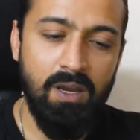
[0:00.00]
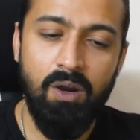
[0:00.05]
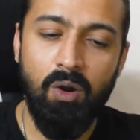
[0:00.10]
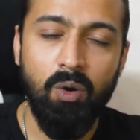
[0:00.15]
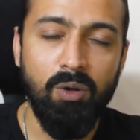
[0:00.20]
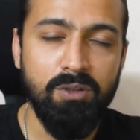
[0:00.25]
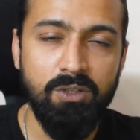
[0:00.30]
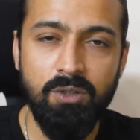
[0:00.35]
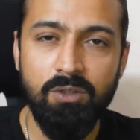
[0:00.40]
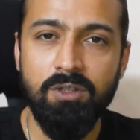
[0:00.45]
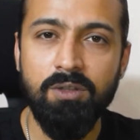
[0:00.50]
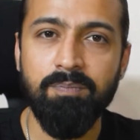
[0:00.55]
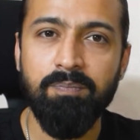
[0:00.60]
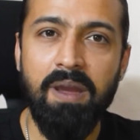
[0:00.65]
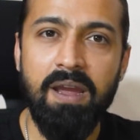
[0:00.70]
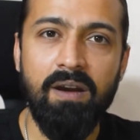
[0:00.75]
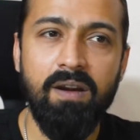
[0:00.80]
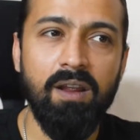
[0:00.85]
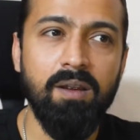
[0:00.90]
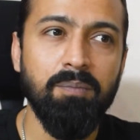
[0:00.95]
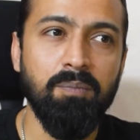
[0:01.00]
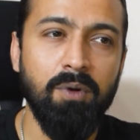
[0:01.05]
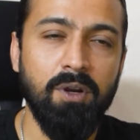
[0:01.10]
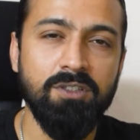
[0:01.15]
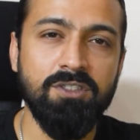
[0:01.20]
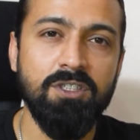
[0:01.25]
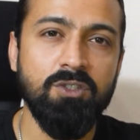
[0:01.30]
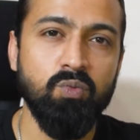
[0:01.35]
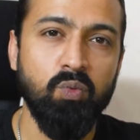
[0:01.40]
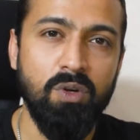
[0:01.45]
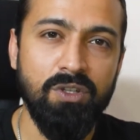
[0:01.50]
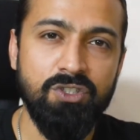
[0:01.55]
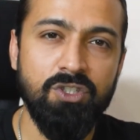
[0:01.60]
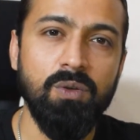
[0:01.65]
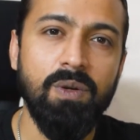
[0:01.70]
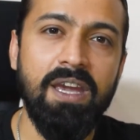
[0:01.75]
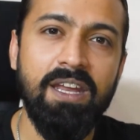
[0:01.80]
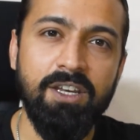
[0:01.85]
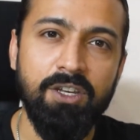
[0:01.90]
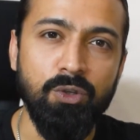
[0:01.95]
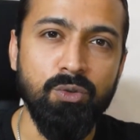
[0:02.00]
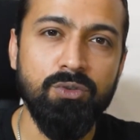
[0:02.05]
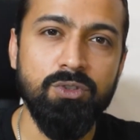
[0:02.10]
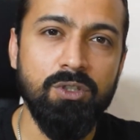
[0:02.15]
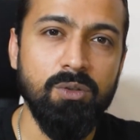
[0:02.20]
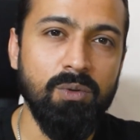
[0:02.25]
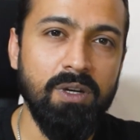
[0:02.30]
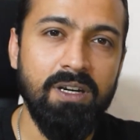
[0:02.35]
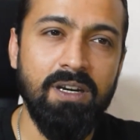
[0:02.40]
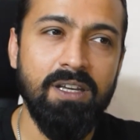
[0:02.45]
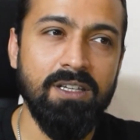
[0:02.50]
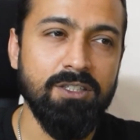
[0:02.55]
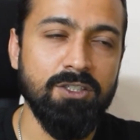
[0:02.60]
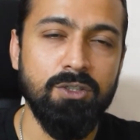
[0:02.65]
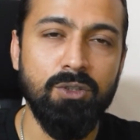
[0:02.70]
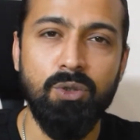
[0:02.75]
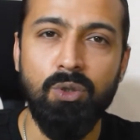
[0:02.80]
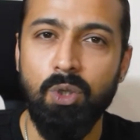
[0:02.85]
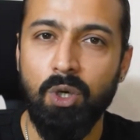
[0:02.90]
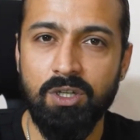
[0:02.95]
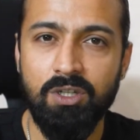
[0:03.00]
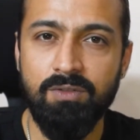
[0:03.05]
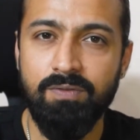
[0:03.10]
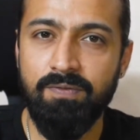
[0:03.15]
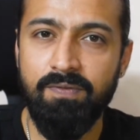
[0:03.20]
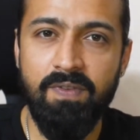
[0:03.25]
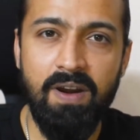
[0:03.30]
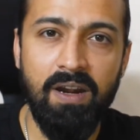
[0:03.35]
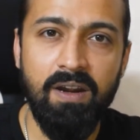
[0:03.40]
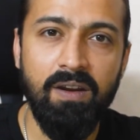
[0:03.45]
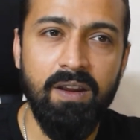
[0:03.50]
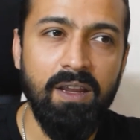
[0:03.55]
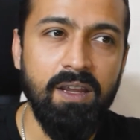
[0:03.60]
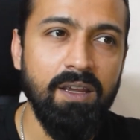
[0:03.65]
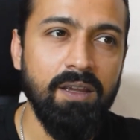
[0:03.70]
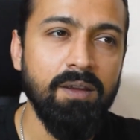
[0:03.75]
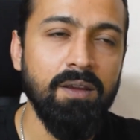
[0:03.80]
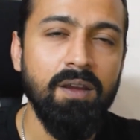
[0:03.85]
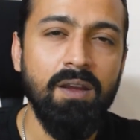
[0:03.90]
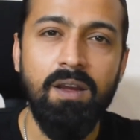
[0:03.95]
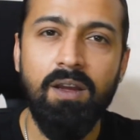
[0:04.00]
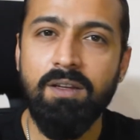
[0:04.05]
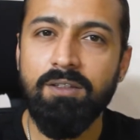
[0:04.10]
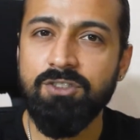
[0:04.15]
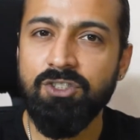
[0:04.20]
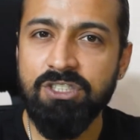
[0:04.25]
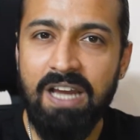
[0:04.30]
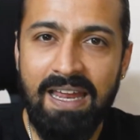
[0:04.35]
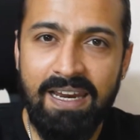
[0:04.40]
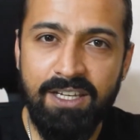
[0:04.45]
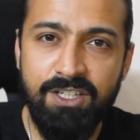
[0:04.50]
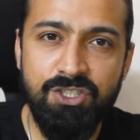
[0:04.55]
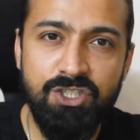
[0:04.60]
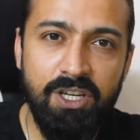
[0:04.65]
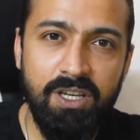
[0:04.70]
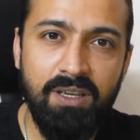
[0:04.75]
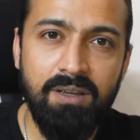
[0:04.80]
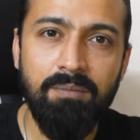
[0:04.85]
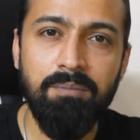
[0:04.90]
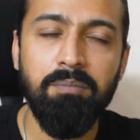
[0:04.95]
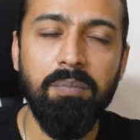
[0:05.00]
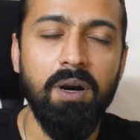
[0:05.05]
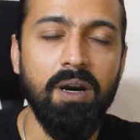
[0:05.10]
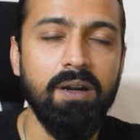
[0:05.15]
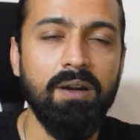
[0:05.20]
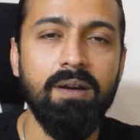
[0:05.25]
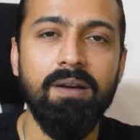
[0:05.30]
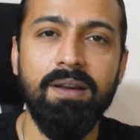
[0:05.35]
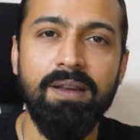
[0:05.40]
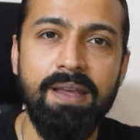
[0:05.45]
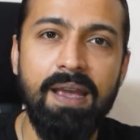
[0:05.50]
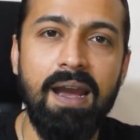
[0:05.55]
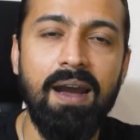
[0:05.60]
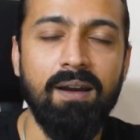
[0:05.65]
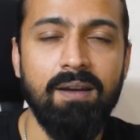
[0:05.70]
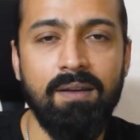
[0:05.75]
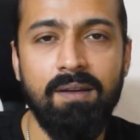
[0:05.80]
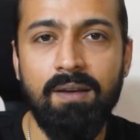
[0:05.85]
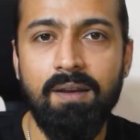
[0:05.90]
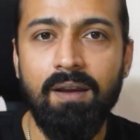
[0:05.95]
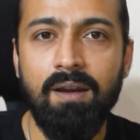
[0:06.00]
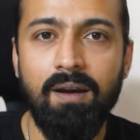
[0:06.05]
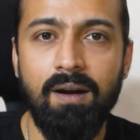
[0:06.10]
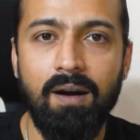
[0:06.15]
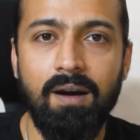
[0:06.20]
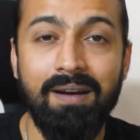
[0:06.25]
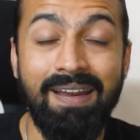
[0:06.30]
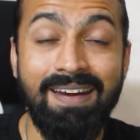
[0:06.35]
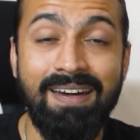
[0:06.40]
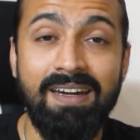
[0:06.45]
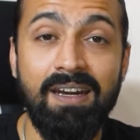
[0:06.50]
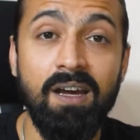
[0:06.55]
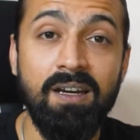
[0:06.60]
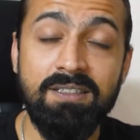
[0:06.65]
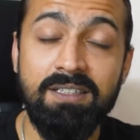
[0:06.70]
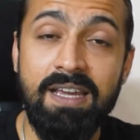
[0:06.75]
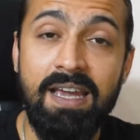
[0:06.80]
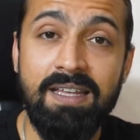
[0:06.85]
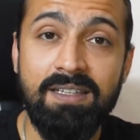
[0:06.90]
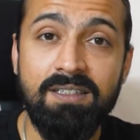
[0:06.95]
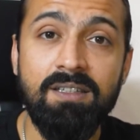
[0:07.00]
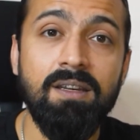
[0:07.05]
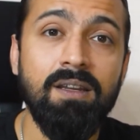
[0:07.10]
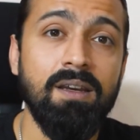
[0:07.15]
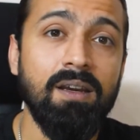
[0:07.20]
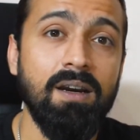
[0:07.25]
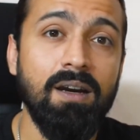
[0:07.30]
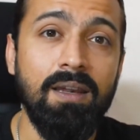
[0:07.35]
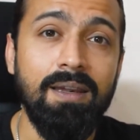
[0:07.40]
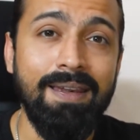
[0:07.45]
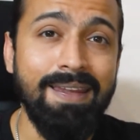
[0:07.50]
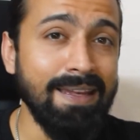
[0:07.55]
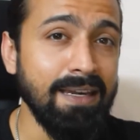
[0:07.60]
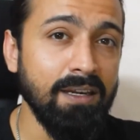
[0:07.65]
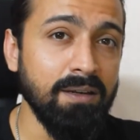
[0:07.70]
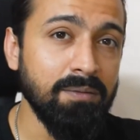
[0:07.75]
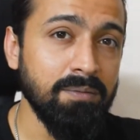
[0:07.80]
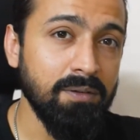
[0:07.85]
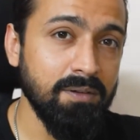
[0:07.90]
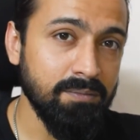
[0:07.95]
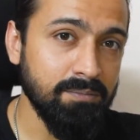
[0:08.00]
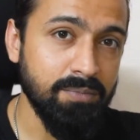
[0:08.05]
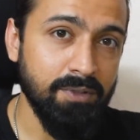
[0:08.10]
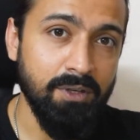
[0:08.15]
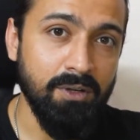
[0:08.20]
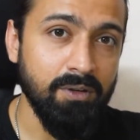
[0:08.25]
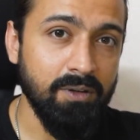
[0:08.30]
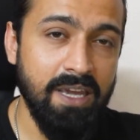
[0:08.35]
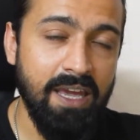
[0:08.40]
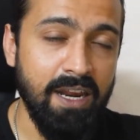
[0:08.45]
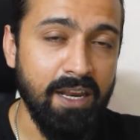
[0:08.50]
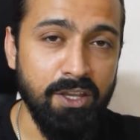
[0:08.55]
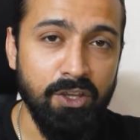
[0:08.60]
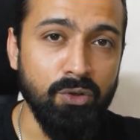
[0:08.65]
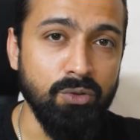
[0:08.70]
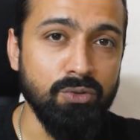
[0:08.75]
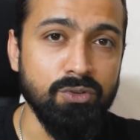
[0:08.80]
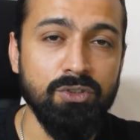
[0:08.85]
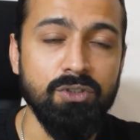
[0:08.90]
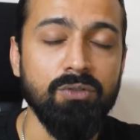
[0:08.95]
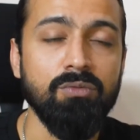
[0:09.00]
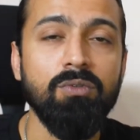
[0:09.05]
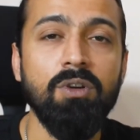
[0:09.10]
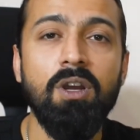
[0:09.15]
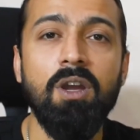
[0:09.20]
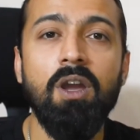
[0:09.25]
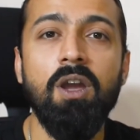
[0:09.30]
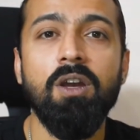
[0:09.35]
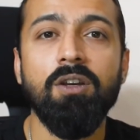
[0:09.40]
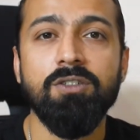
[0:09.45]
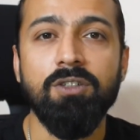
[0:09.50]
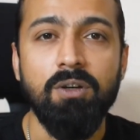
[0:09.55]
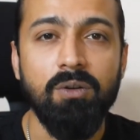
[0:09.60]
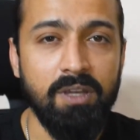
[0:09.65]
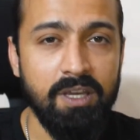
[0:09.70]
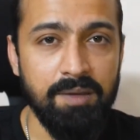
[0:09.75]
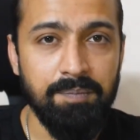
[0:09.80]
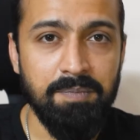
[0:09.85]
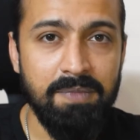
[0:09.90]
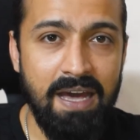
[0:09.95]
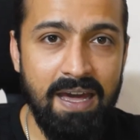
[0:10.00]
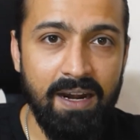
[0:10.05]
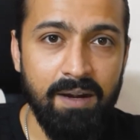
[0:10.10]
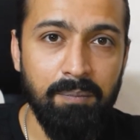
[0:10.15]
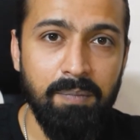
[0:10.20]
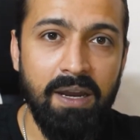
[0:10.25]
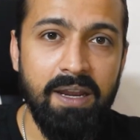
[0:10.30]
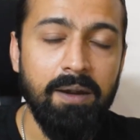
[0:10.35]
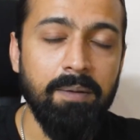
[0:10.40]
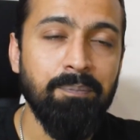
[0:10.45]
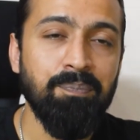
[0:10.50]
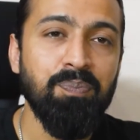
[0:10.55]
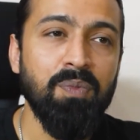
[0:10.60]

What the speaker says: Although the pairing process, once you get used to it, is not very challenging, but yeah, it does get a little getting used to. So keep that in mind.